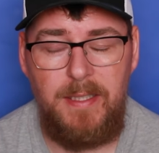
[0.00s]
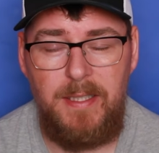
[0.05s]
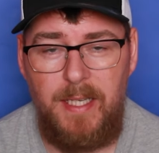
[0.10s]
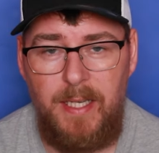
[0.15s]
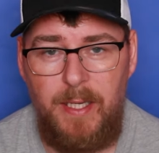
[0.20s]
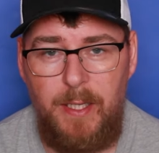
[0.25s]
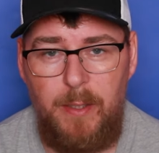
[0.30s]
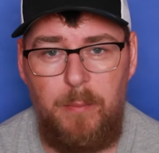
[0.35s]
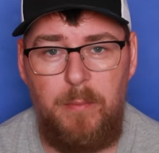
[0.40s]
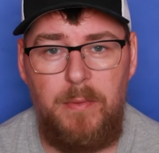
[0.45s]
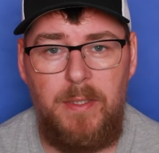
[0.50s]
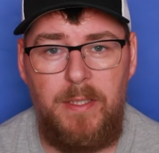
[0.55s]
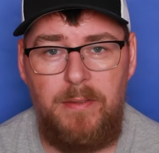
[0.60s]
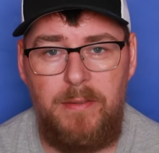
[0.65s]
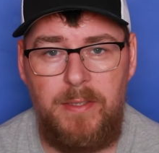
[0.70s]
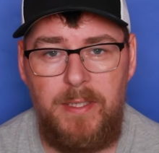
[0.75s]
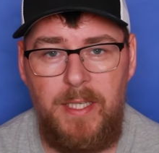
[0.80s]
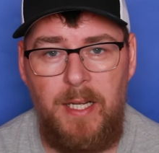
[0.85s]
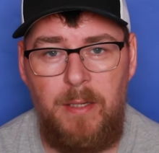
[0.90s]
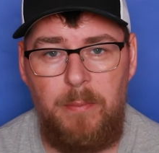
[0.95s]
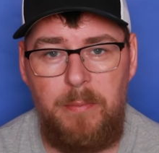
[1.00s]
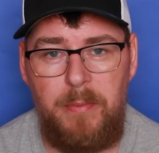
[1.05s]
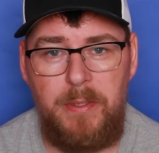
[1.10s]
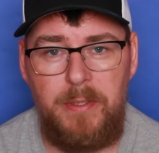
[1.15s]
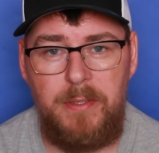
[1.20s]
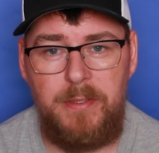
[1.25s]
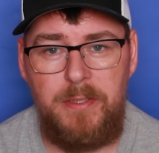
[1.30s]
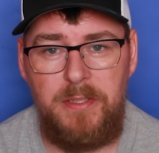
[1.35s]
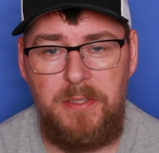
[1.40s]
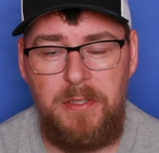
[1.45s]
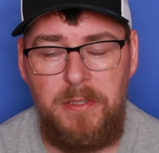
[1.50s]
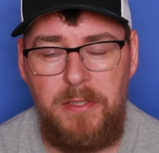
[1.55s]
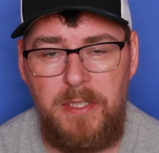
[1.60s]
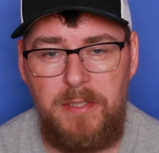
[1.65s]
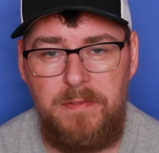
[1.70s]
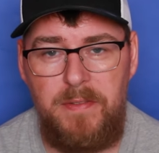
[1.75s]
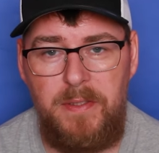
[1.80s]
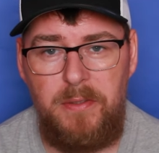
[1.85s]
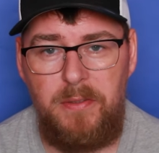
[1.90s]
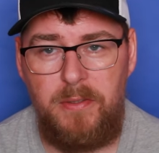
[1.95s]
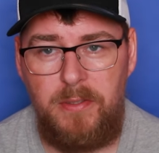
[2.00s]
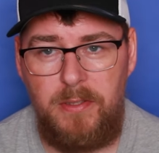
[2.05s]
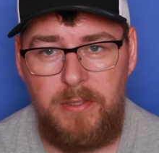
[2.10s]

little camera to do this video,